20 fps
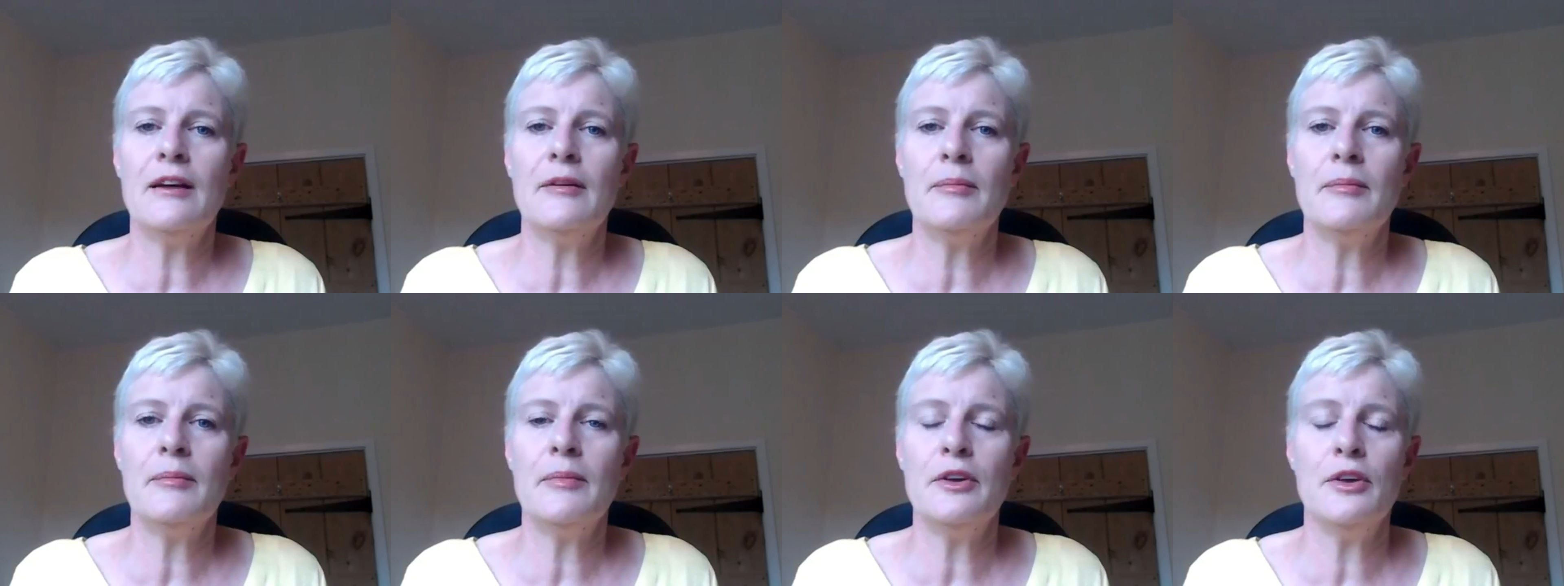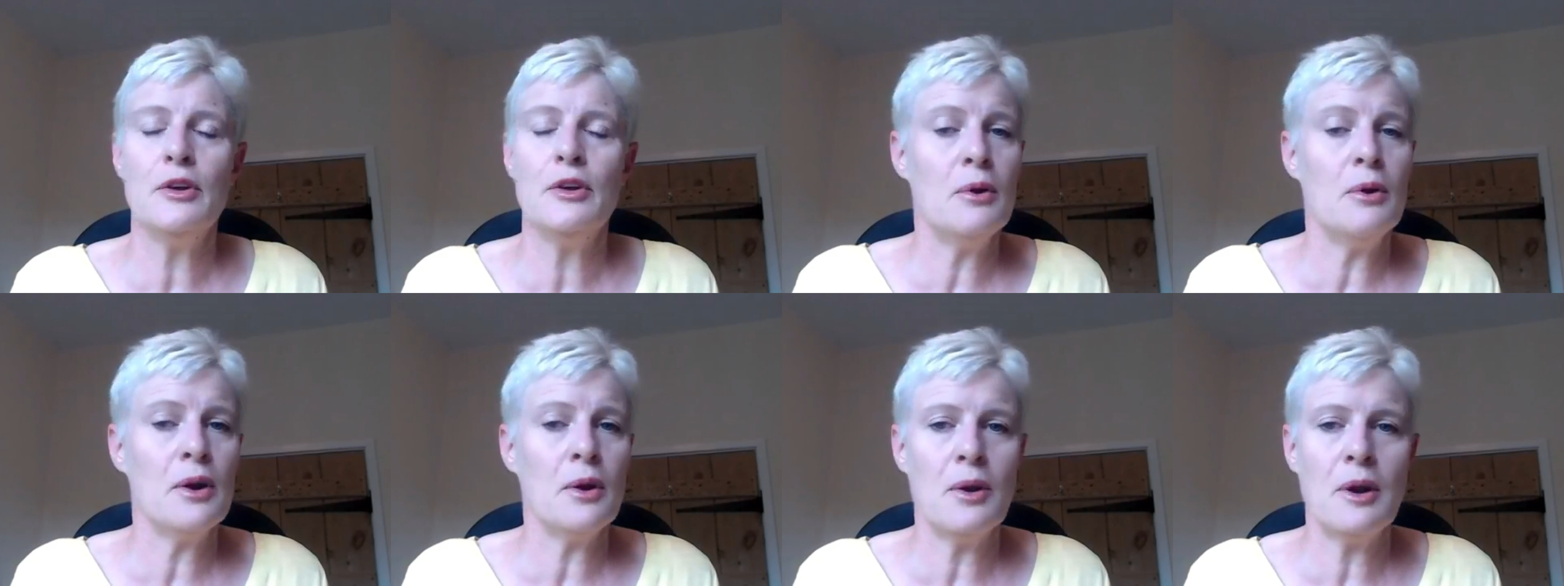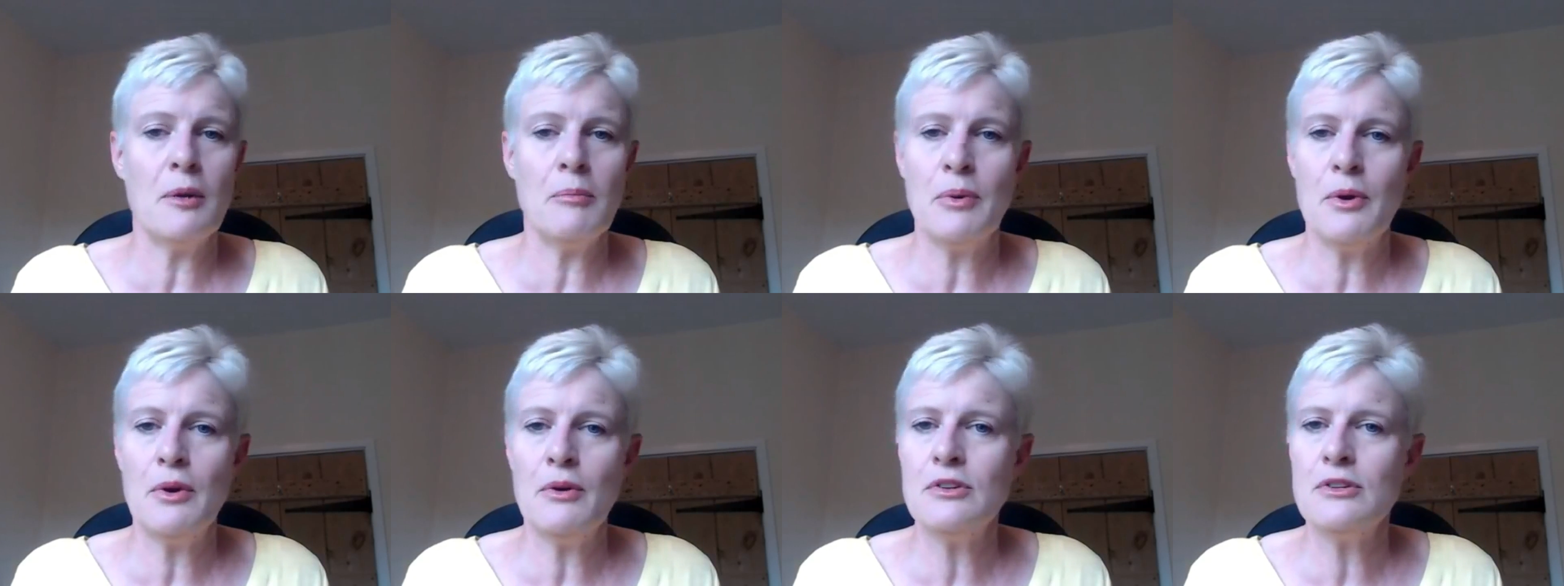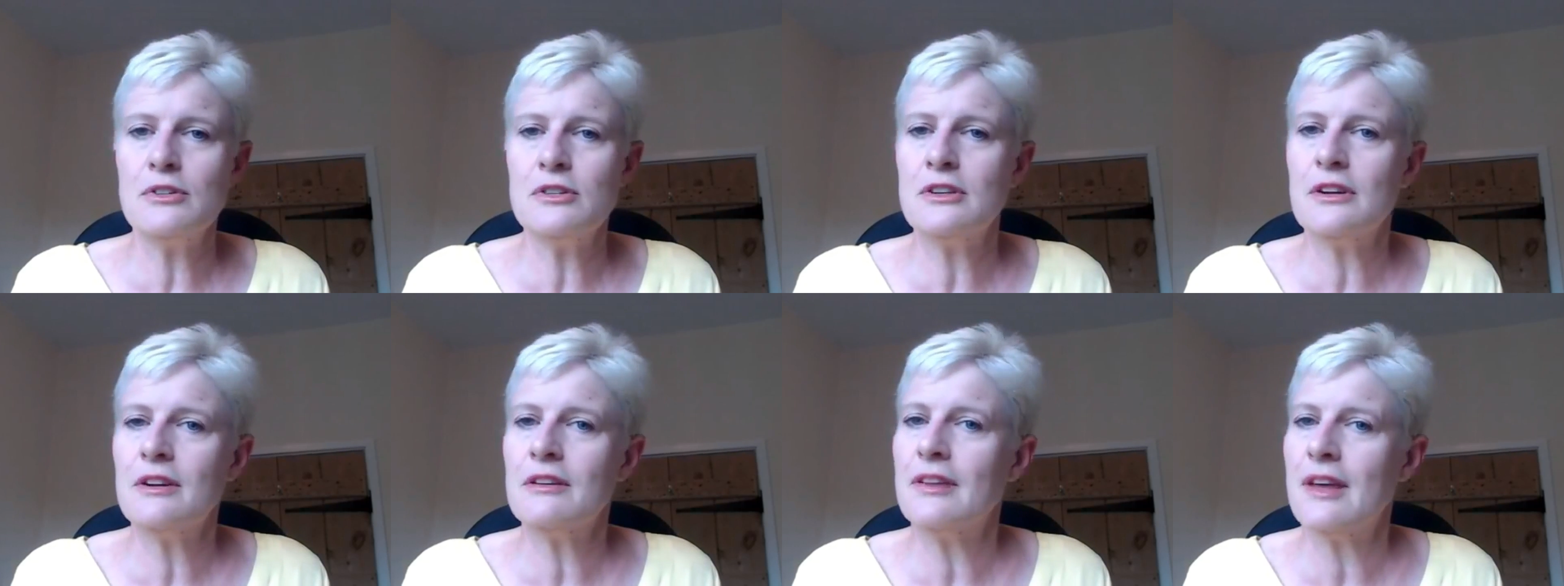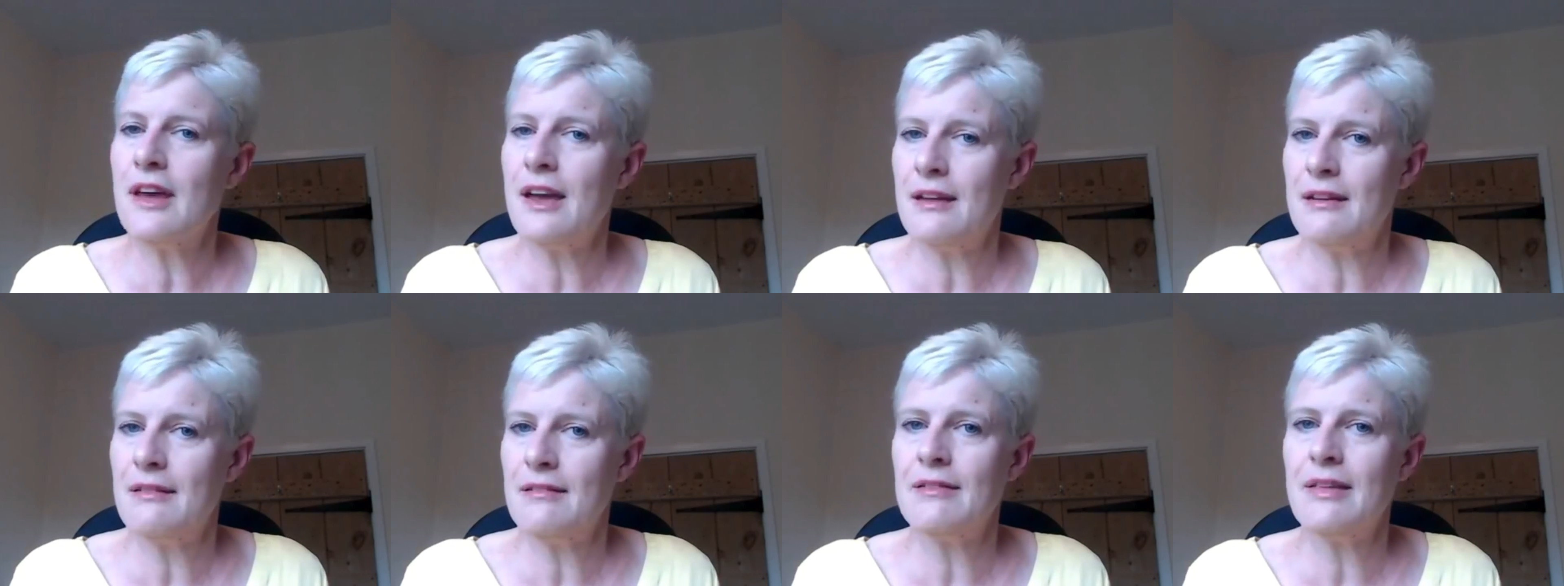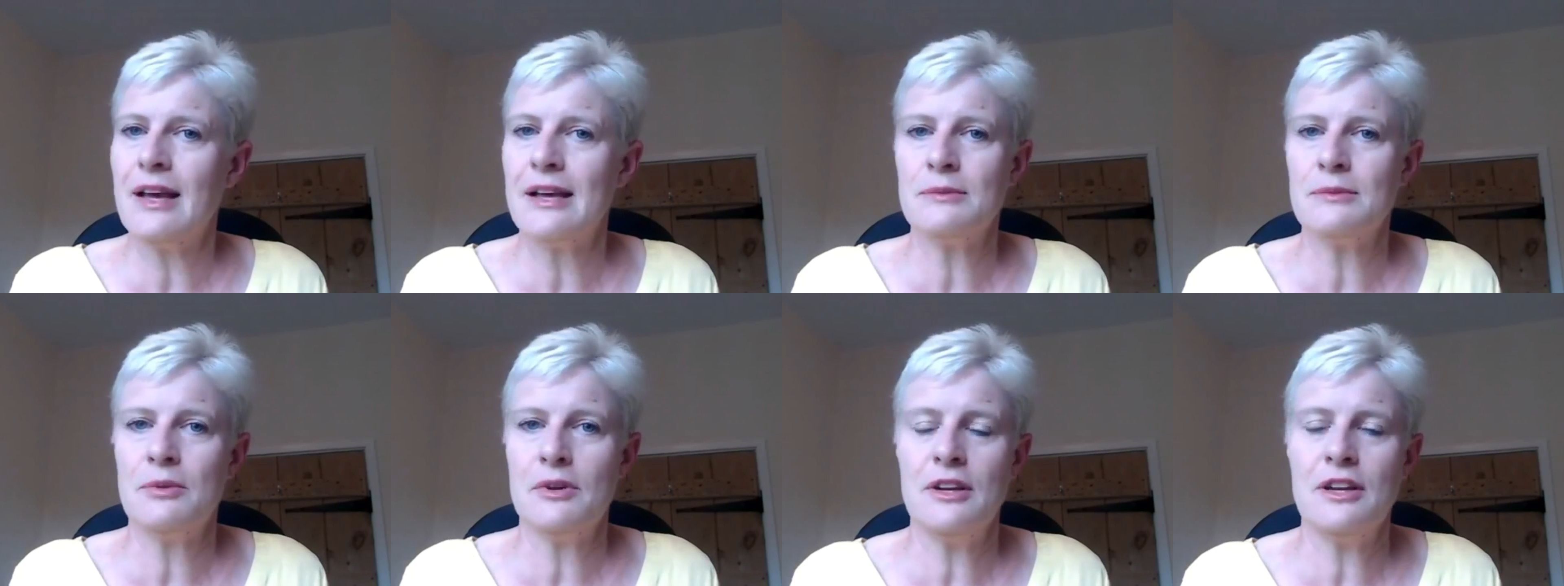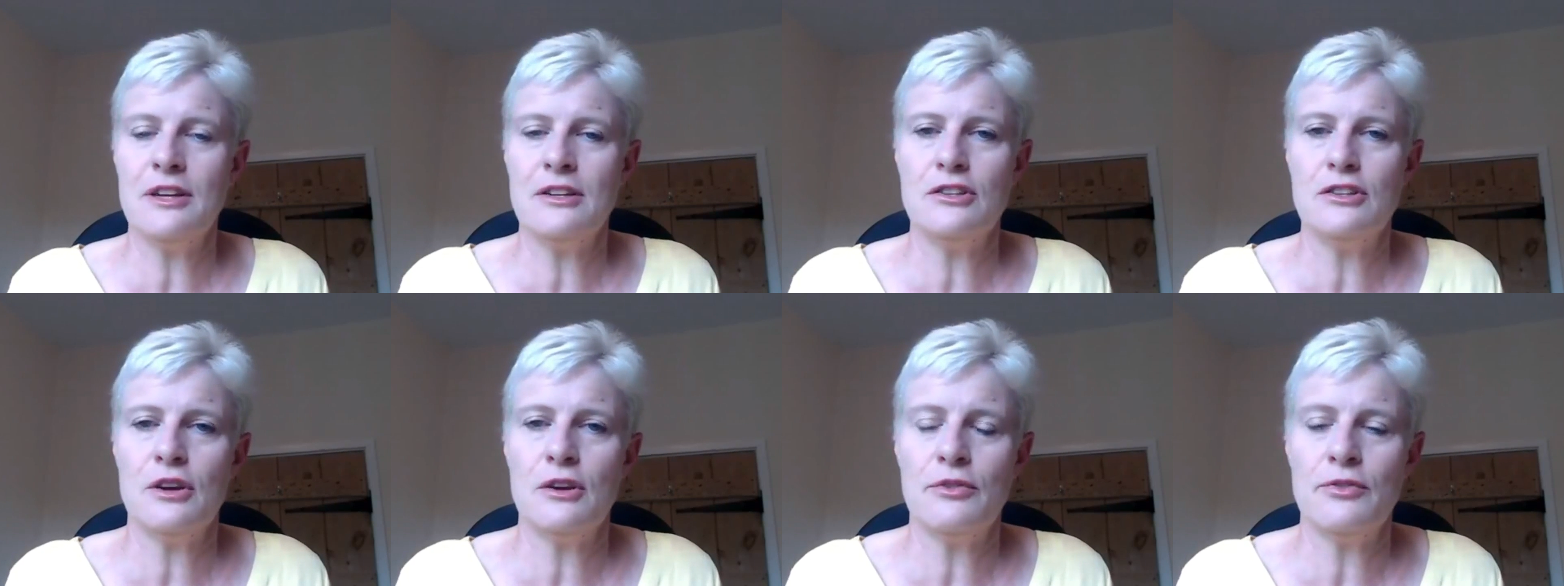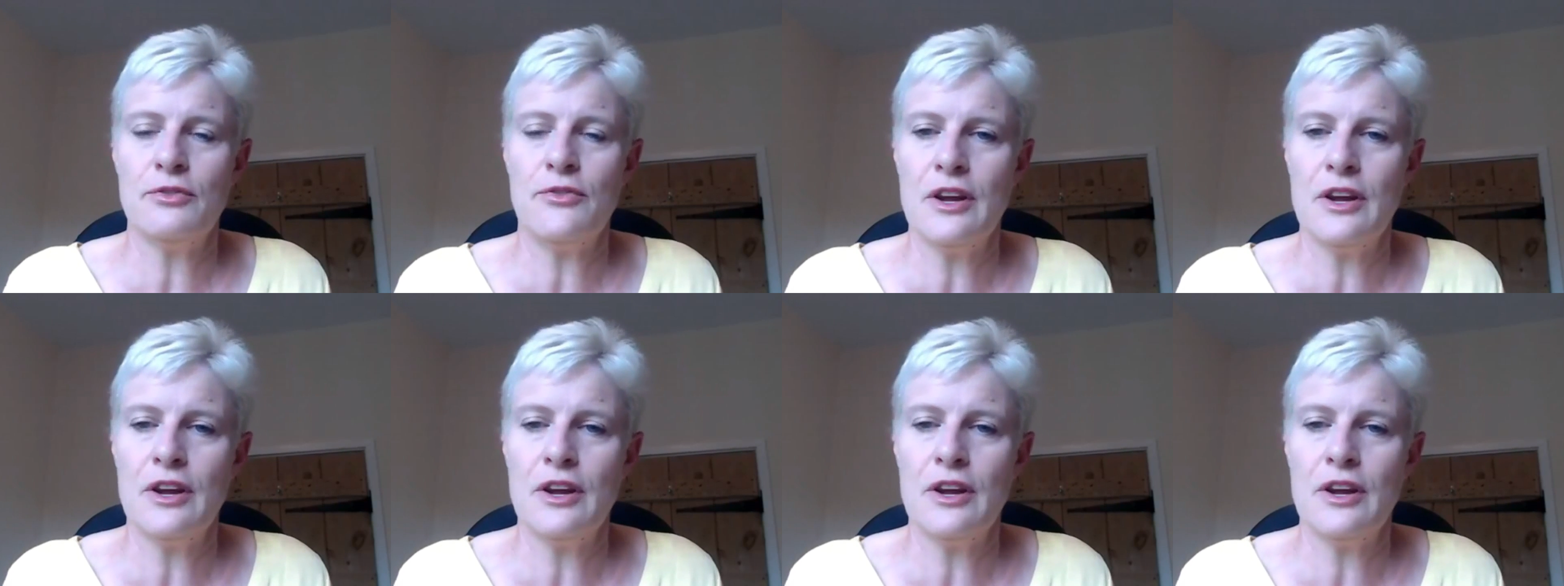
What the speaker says: You want a quick boost, then that's what you need to do.